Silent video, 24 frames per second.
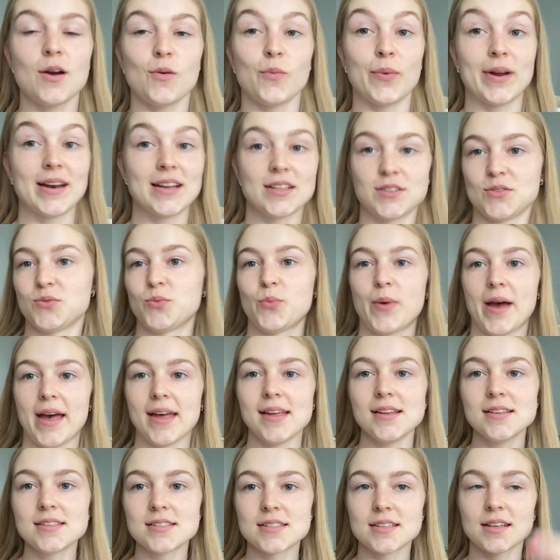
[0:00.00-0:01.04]
when it's
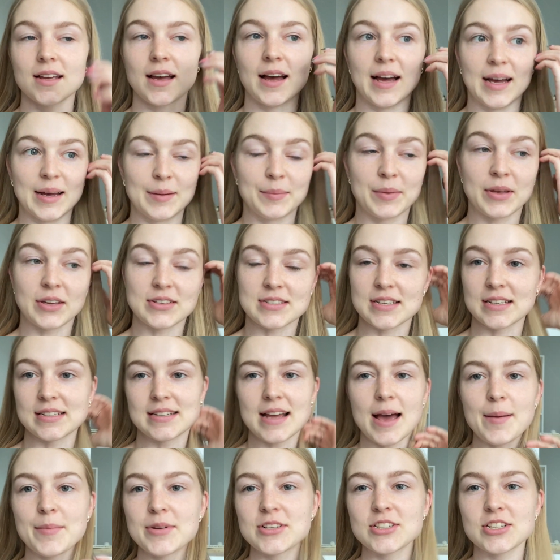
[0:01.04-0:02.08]
wet because it
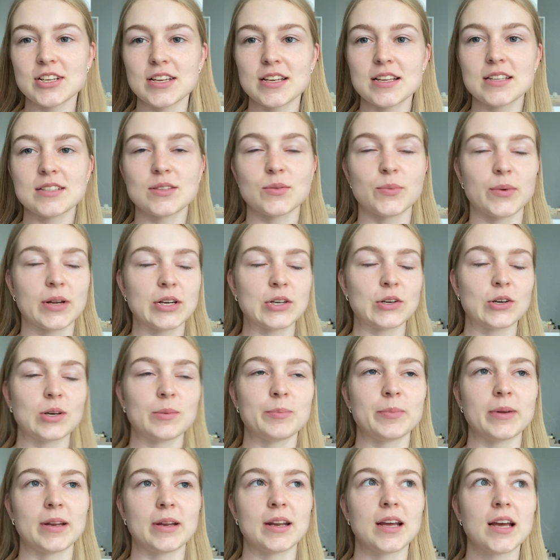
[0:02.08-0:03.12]
damages and
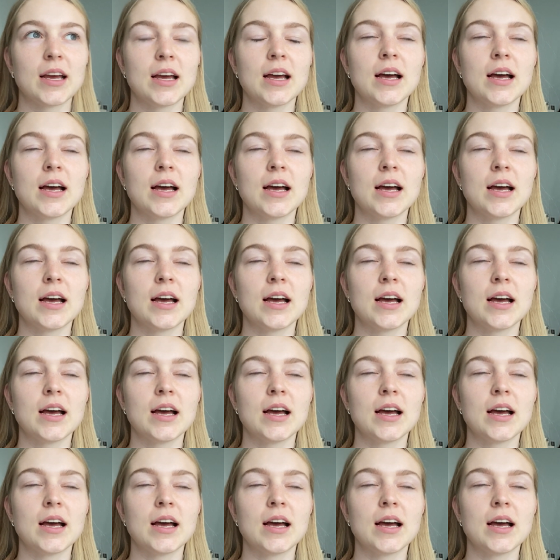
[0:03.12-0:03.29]
whatnot, but